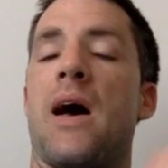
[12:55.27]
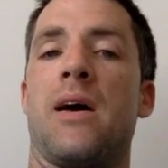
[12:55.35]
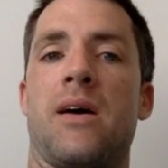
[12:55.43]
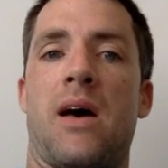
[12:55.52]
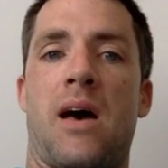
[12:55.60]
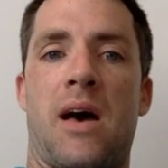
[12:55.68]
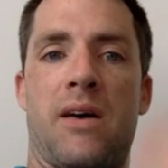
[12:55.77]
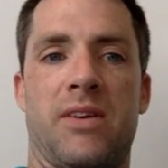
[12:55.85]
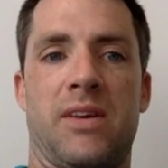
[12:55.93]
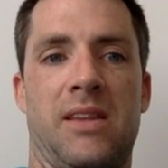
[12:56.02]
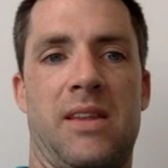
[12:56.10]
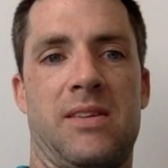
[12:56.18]

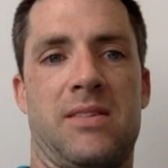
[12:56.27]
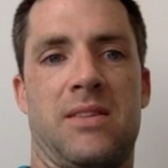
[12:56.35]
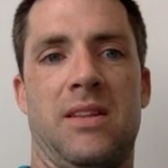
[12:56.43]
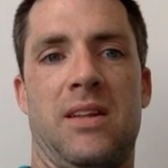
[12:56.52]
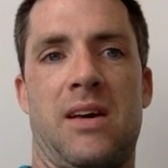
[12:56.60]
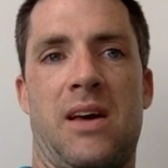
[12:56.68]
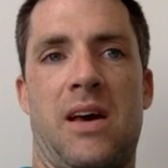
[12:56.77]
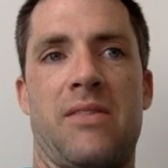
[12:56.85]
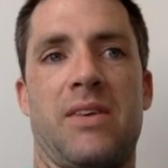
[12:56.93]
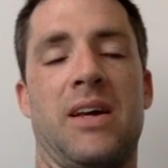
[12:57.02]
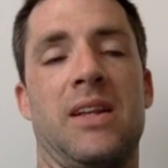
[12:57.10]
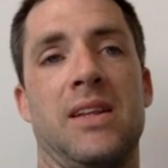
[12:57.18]
having
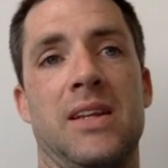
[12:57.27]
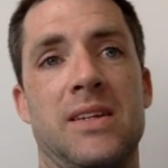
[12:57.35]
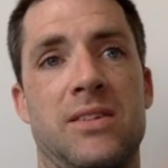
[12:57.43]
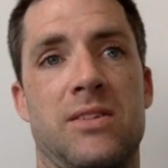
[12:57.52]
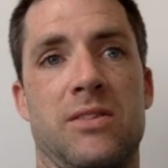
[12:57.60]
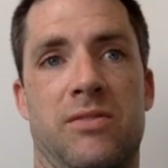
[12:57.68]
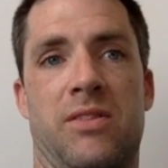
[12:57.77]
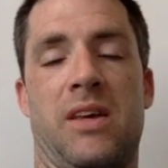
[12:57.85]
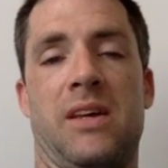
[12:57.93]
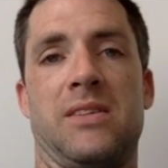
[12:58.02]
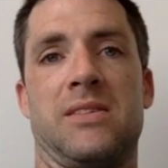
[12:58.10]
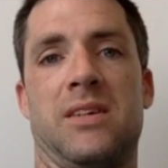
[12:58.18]
a list of
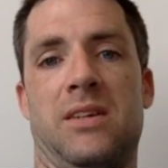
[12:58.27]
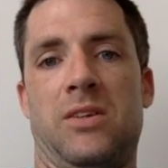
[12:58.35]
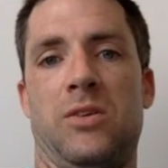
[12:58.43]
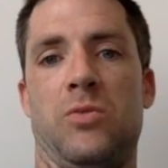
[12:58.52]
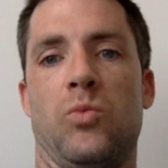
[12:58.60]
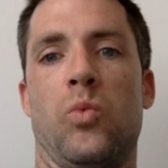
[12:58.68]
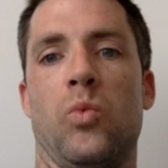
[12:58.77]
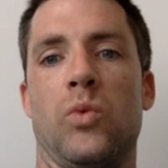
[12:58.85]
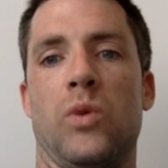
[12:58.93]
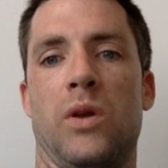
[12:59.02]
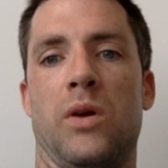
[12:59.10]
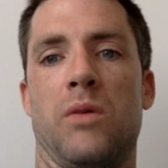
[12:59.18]
things that you
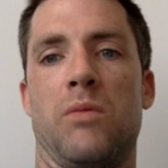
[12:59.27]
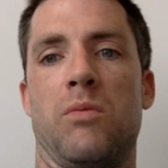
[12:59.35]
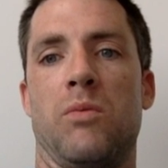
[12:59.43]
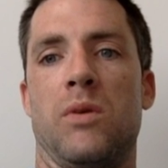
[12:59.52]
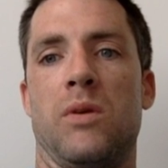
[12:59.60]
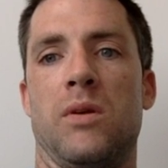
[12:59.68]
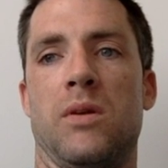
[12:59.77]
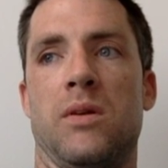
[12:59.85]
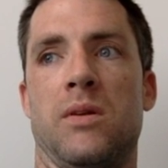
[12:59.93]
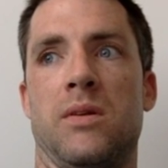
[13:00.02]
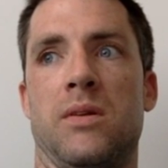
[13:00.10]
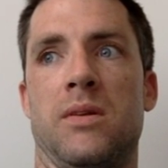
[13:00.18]

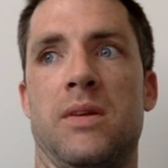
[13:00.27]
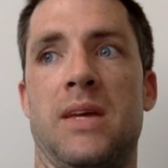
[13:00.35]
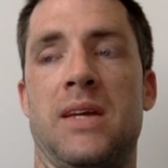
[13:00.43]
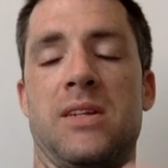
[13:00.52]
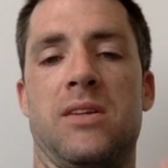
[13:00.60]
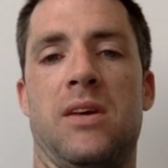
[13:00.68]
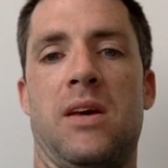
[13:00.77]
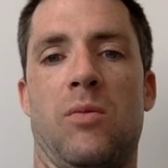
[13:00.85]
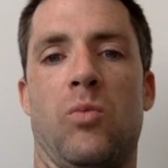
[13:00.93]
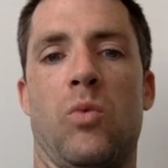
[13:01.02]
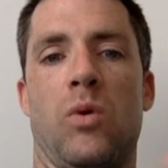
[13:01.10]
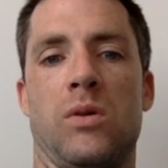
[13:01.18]
need,
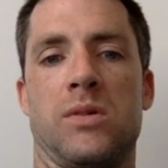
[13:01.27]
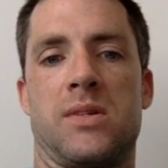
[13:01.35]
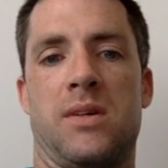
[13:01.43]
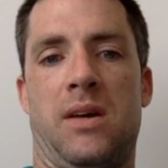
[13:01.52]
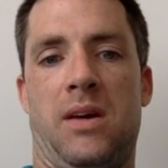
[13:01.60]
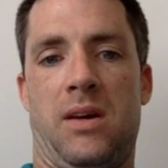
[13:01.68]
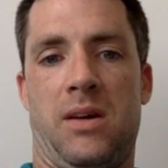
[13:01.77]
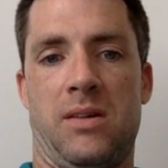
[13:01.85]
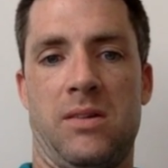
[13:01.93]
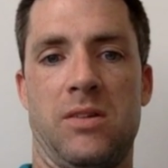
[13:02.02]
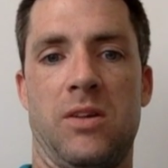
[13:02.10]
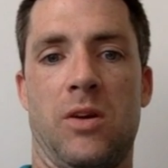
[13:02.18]
want,
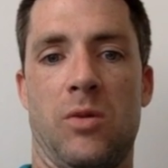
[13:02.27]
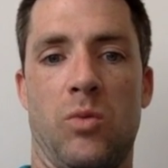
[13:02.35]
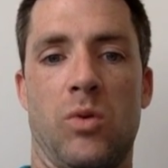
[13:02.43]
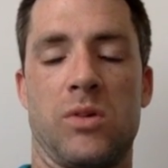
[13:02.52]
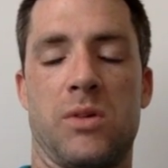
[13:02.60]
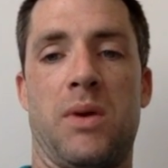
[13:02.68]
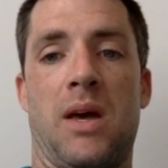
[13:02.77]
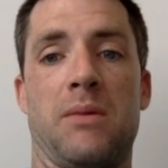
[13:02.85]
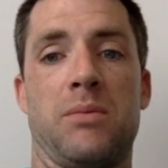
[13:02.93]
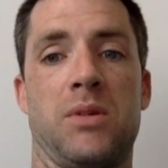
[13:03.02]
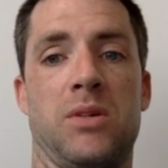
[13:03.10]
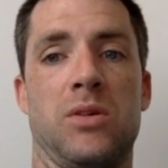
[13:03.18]
and want to be able
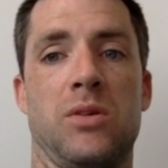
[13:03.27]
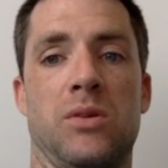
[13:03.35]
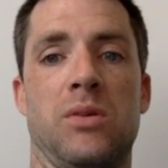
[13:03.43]
to do